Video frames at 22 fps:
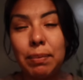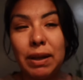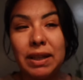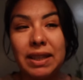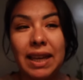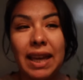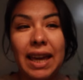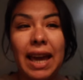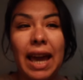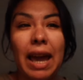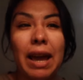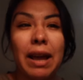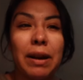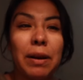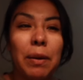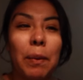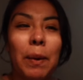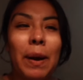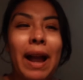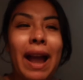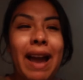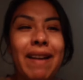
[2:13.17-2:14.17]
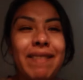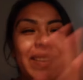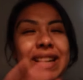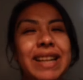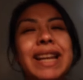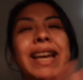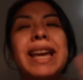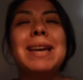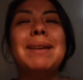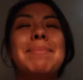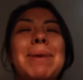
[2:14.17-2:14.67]
birthday, and we're having
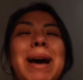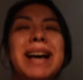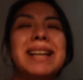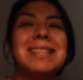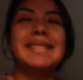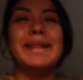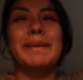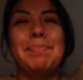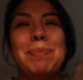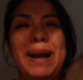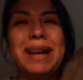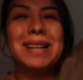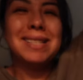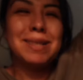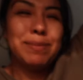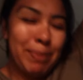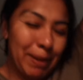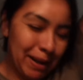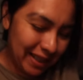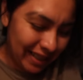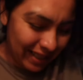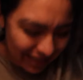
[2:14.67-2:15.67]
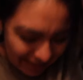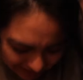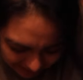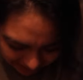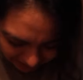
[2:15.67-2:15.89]
him a surprise party.